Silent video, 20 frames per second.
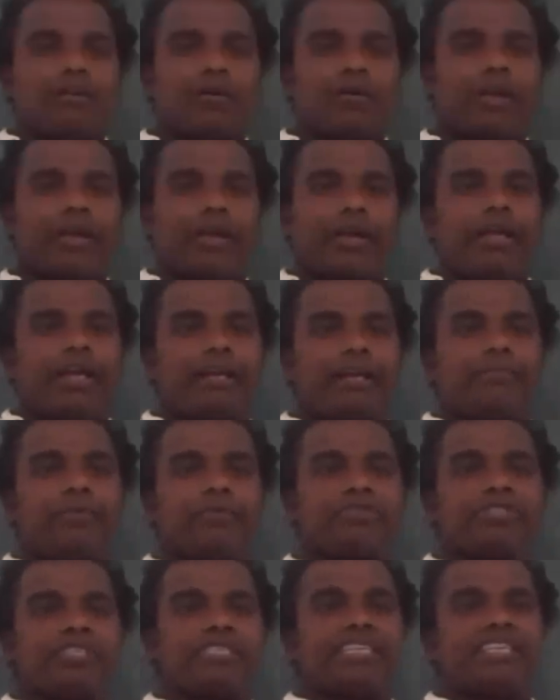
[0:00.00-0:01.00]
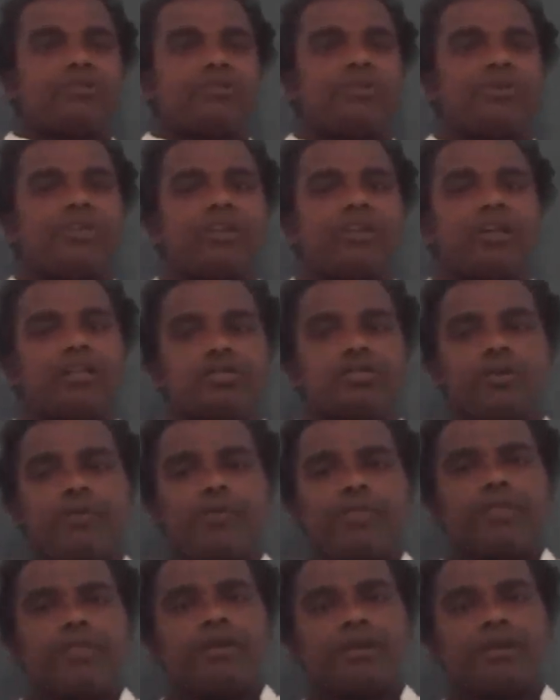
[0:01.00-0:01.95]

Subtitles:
Okay, and business entrepreneur also.